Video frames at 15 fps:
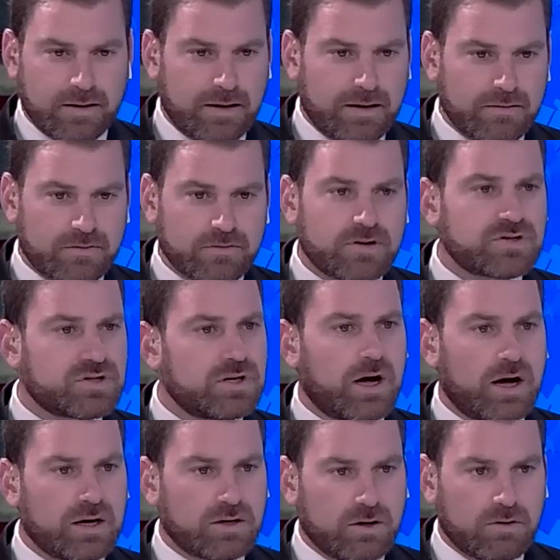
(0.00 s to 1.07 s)
There is an
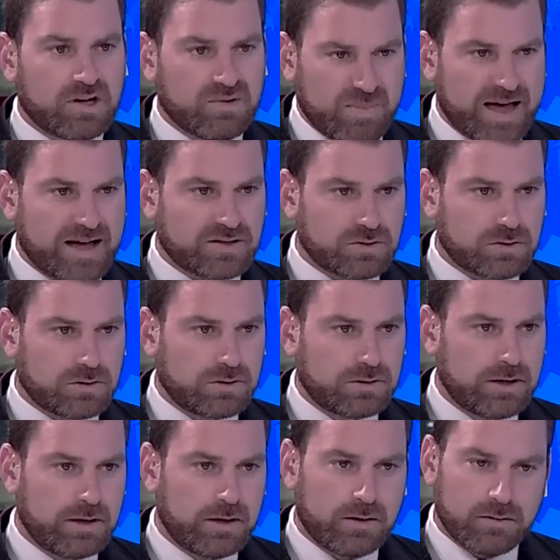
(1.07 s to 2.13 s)
ongoing
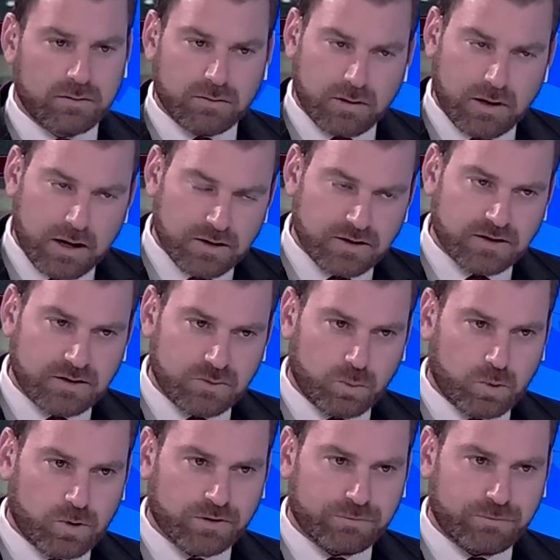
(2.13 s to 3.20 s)
battle under the
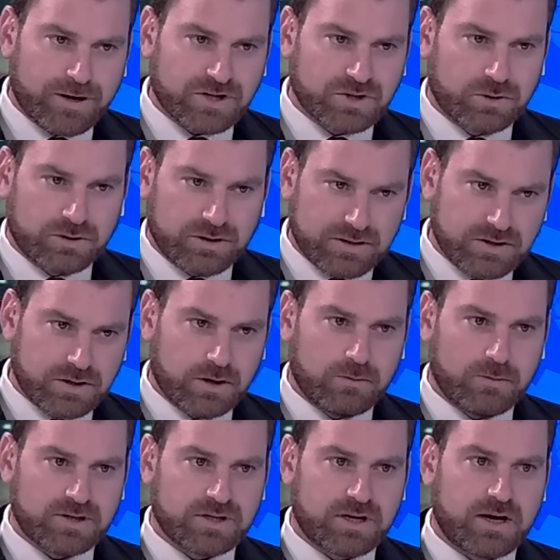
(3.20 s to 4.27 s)
war threshold, as you
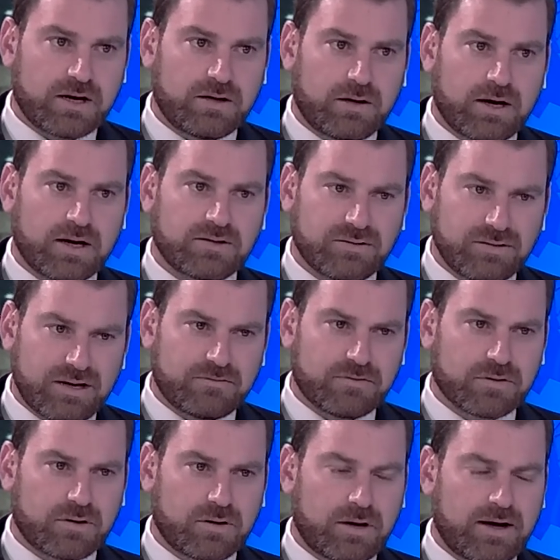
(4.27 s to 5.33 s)
always highlight.
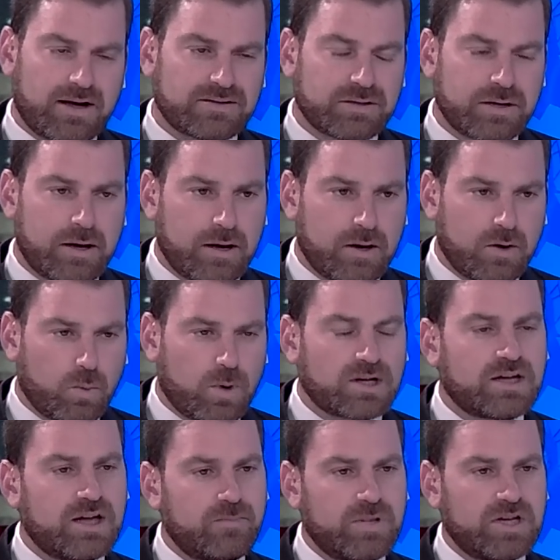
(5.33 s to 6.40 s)
Nevertheless,
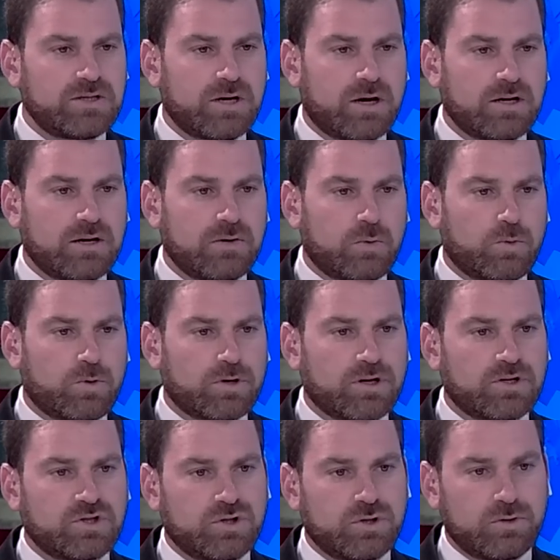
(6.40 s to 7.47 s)
what can be done in
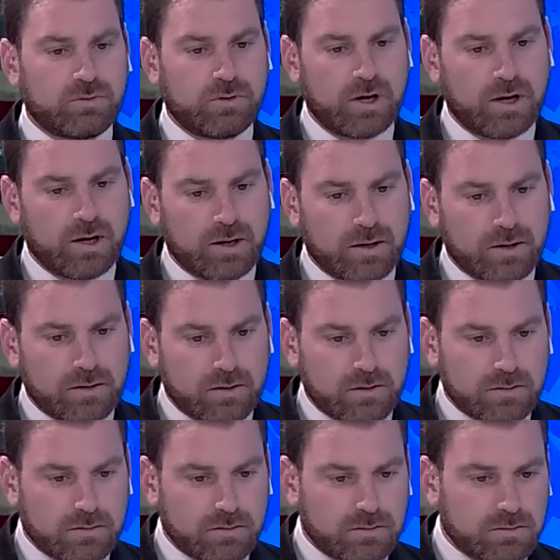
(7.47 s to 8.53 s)
order to
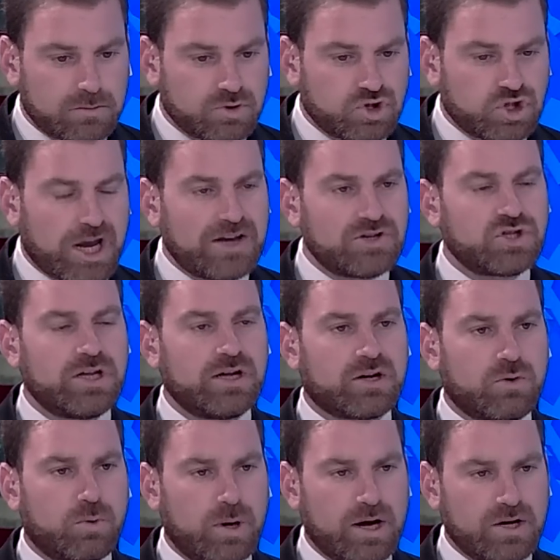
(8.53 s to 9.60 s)
change the
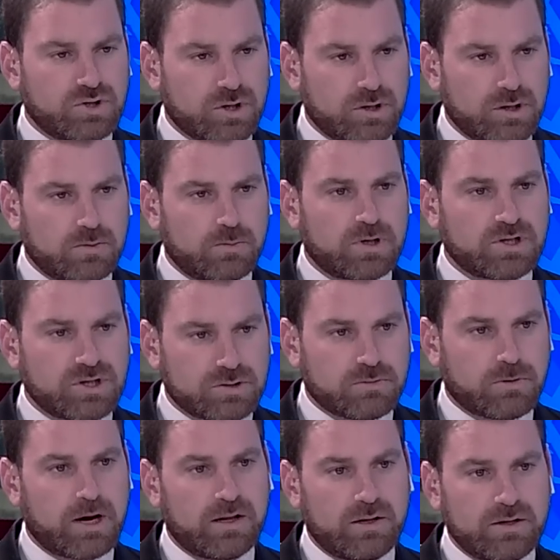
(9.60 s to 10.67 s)
equation in which
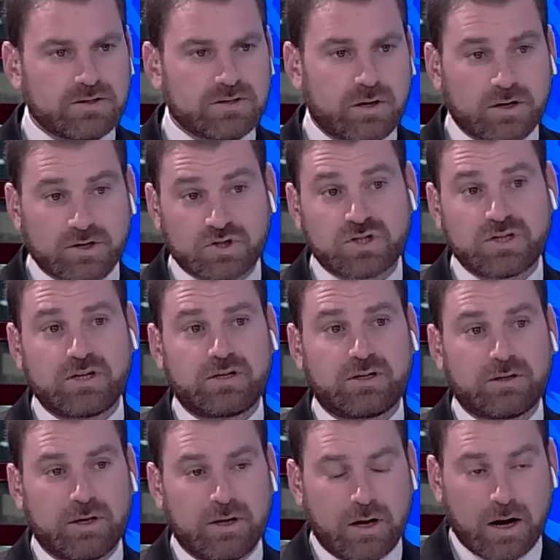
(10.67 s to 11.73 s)
Israelis are
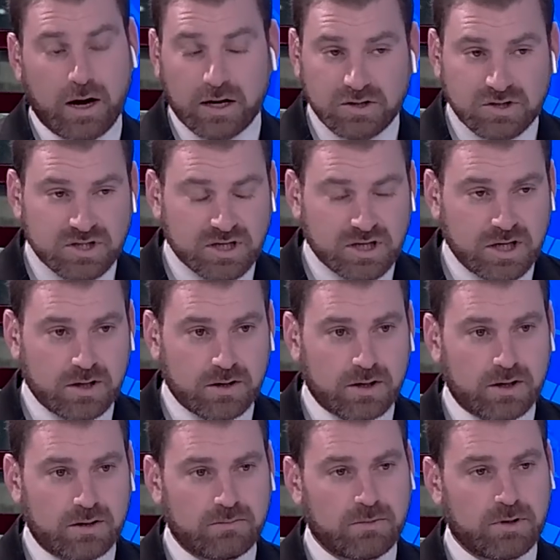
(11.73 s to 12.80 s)
still
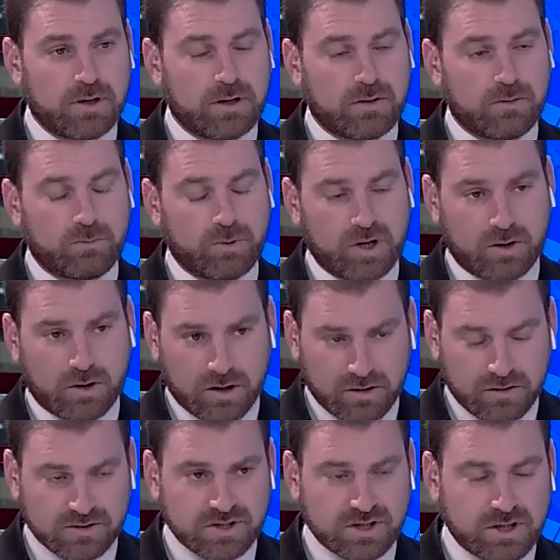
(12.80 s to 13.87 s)
unsecure? We
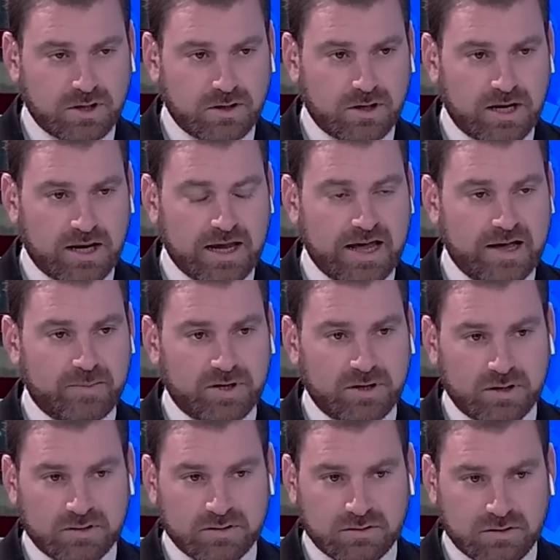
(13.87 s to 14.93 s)
heard the Security
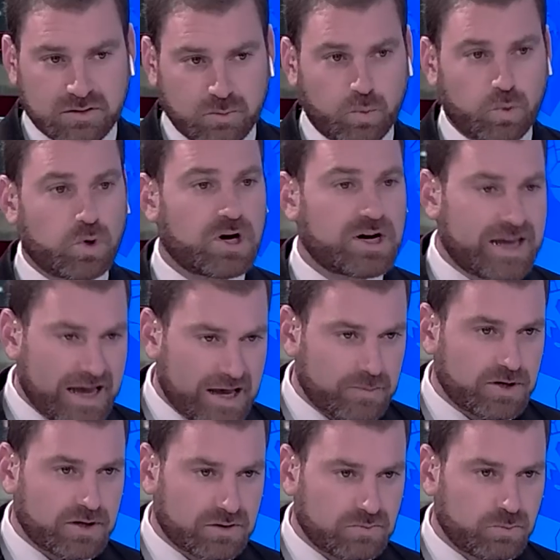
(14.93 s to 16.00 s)
Cabinet, the War
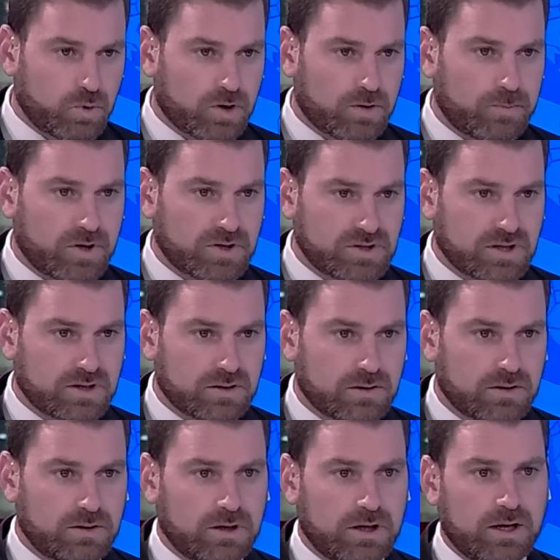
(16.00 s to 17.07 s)
Cabinet more
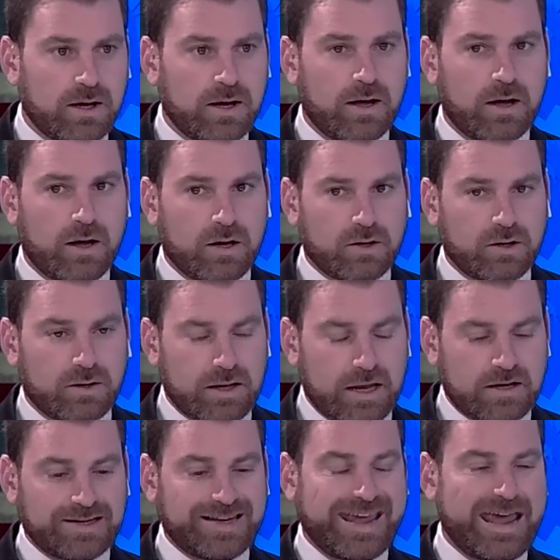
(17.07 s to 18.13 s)
particularly,
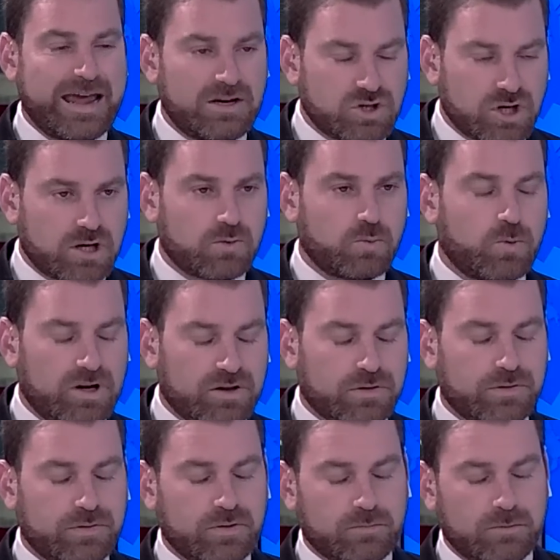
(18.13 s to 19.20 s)
engaging
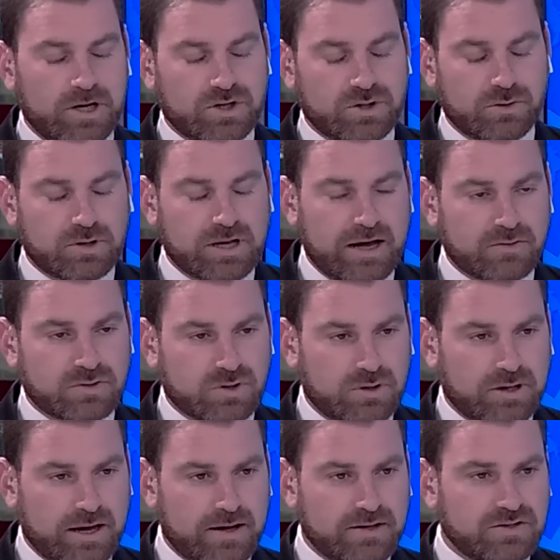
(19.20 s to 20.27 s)
with the regional
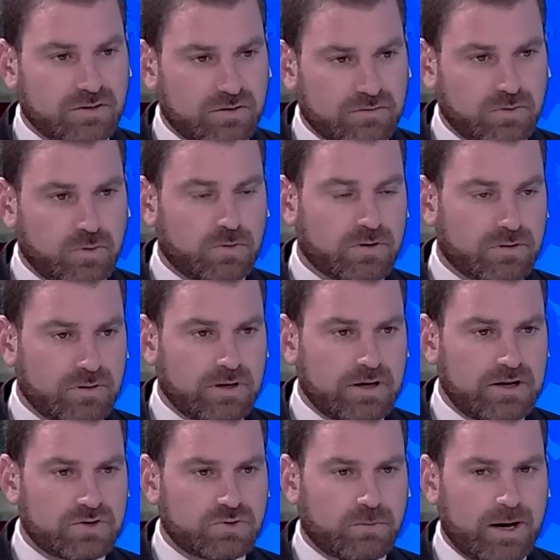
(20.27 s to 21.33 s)
council heads of northern
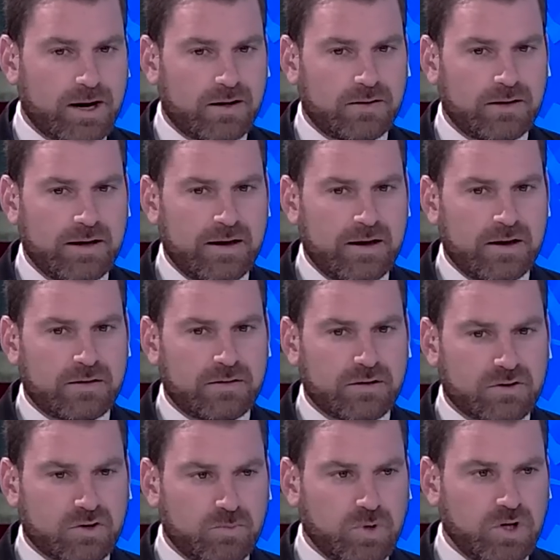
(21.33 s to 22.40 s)
Israel.
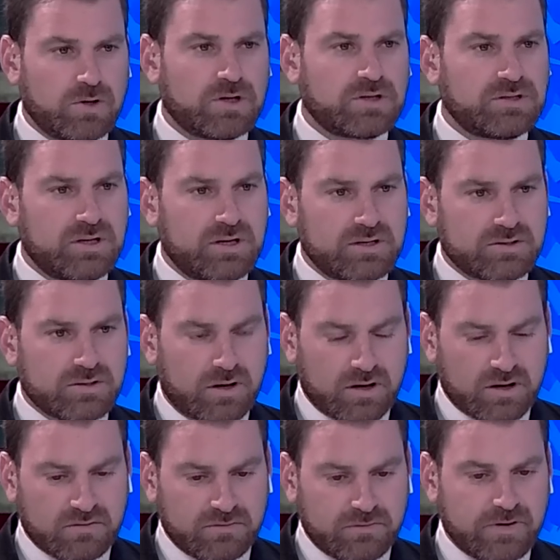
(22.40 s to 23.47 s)
The communities
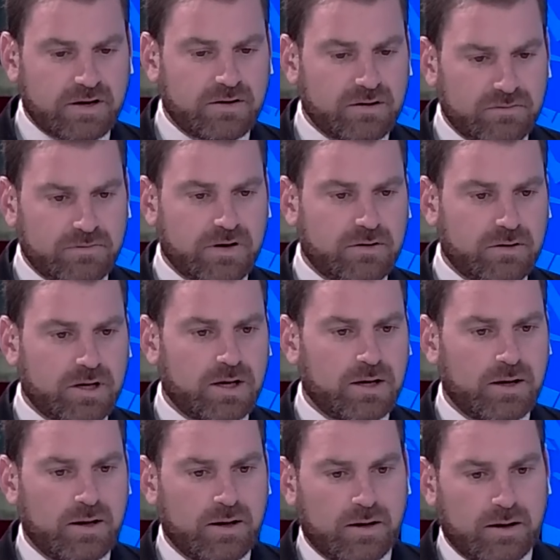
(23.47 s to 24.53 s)
are very,
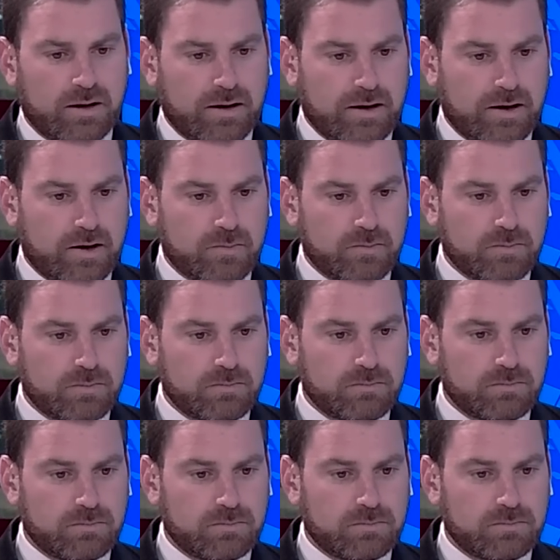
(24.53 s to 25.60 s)
very
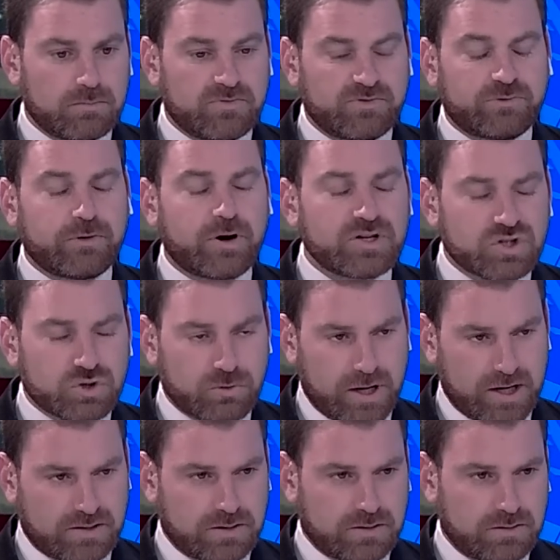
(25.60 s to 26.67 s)

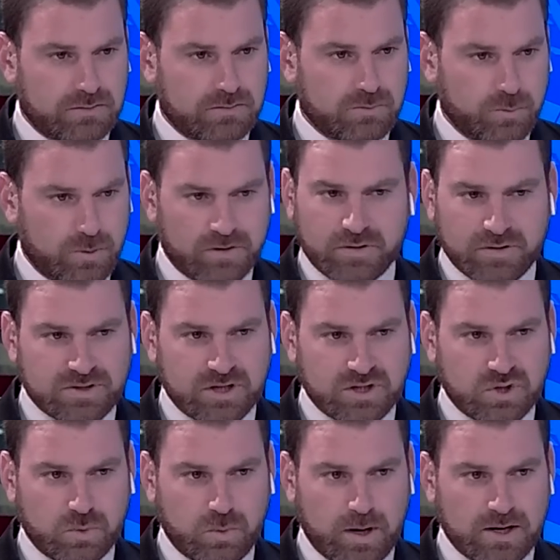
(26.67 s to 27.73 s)
frustrated with the
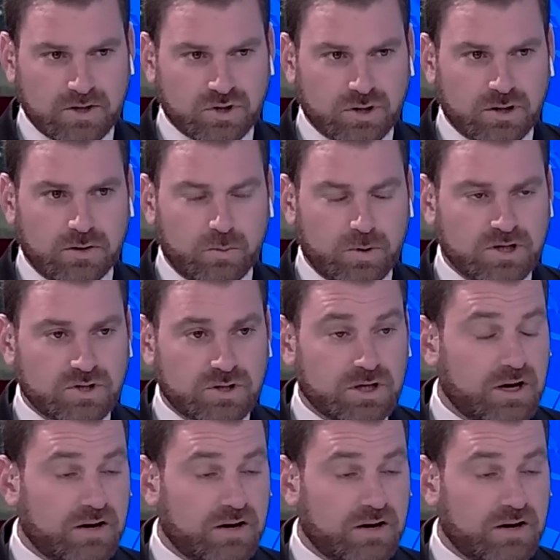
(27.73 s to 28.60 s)
situation in which the